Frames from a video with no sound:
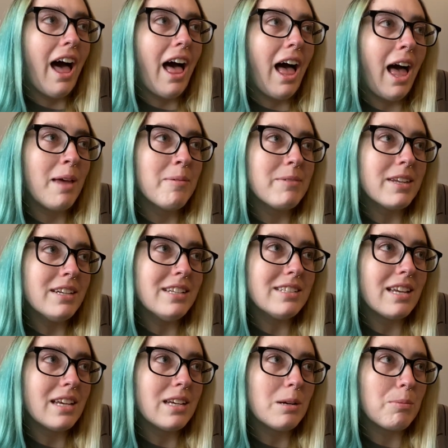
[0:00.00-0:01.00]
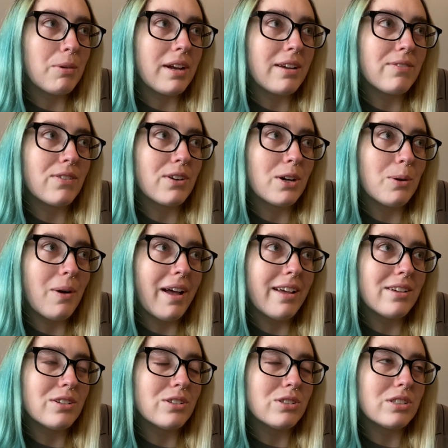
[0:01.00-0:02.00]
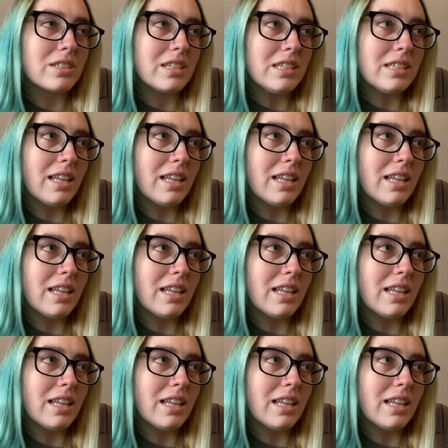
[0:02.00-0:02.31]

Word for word: I'm gonna take a break for a while just because,